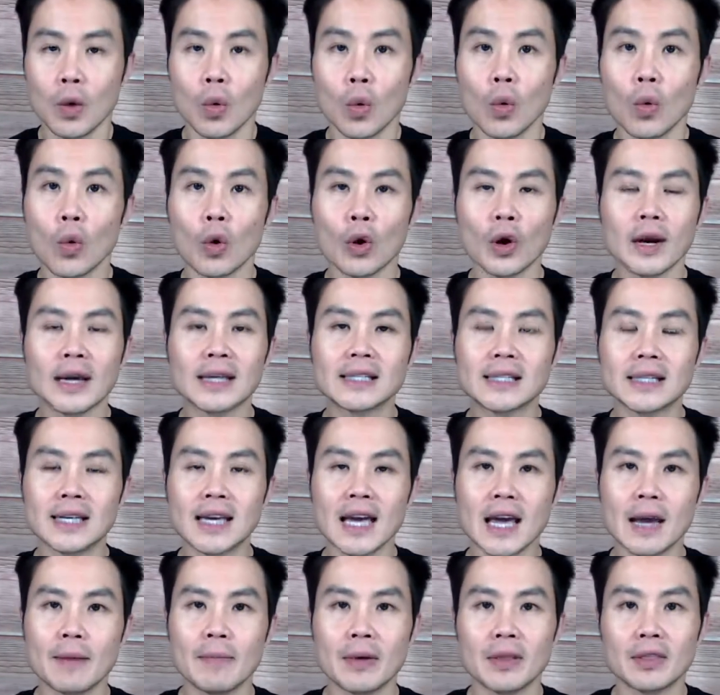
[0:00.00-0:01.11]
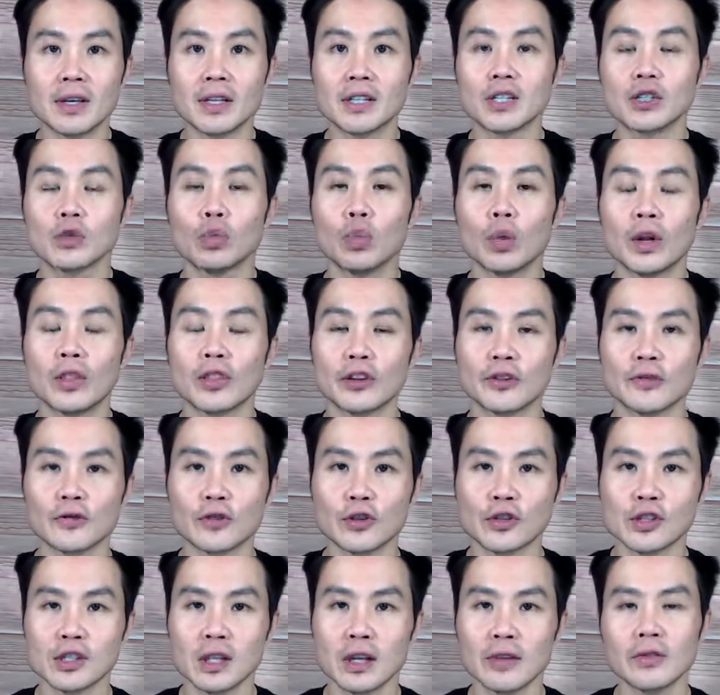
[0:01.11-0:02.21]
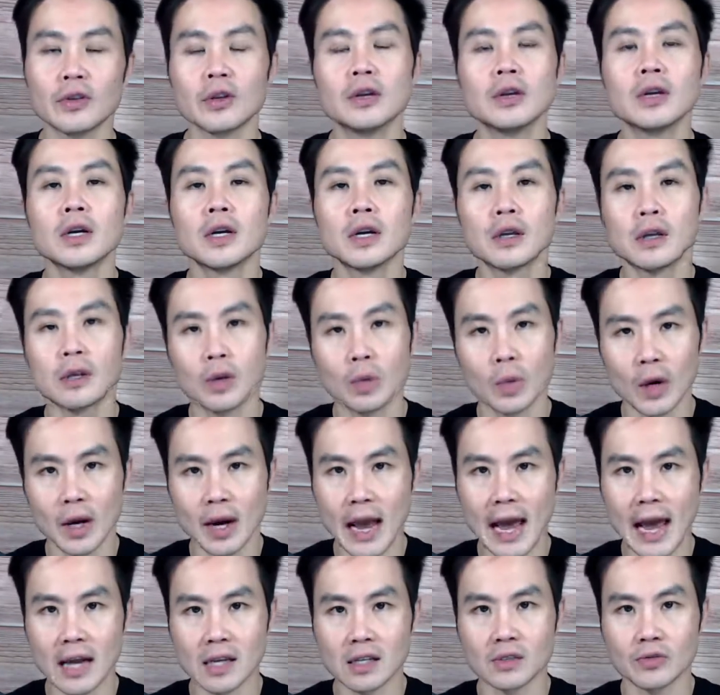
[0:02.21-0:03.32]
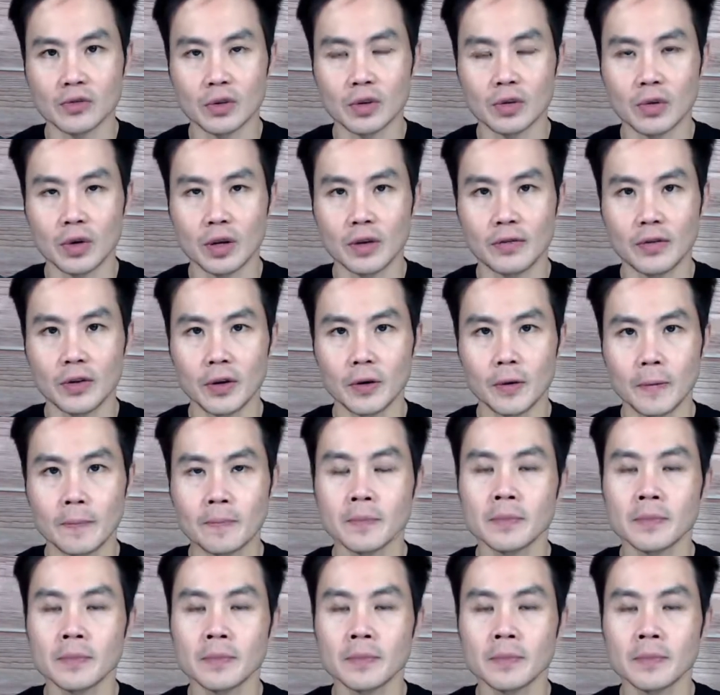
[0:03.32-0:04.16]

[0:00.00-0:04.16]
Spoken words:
Or it's a game and they just won their first level, you want to ask for the review.